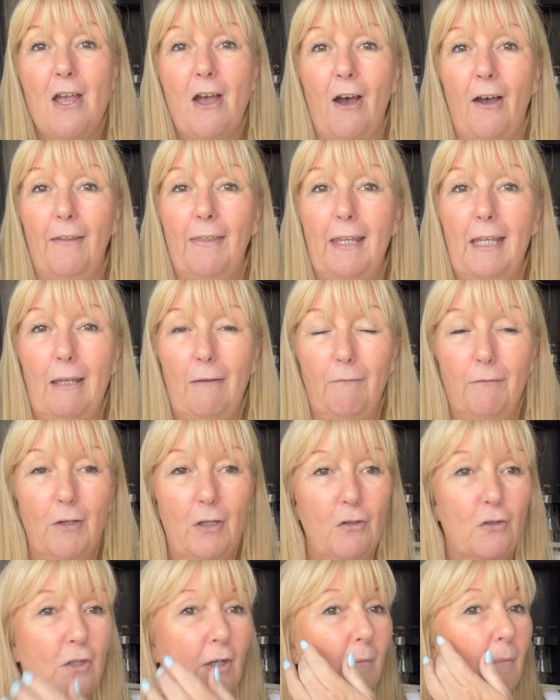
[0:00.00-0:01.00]
I think in
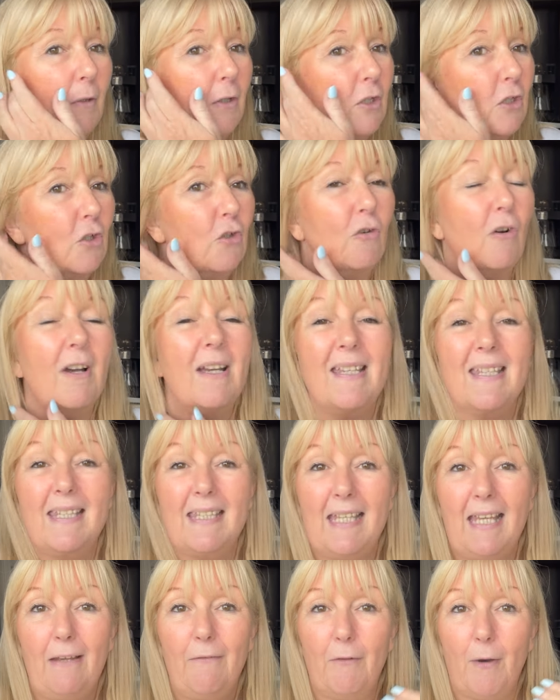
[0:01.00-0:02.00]
future I'm going to try and
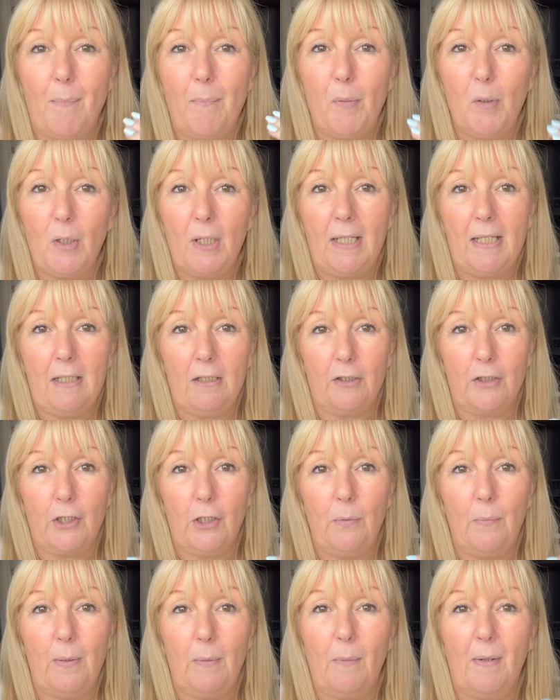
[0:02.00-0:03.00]
see if I book a little
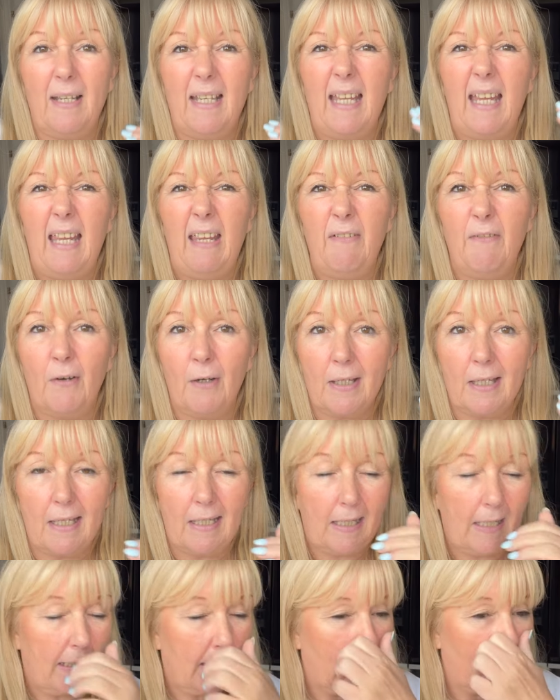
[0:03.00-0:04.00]
TUI one, if I can
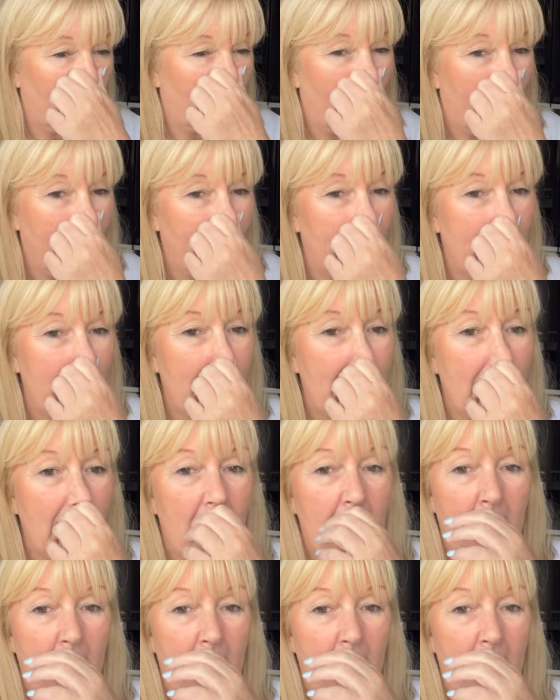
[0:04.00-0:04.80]
get it where it's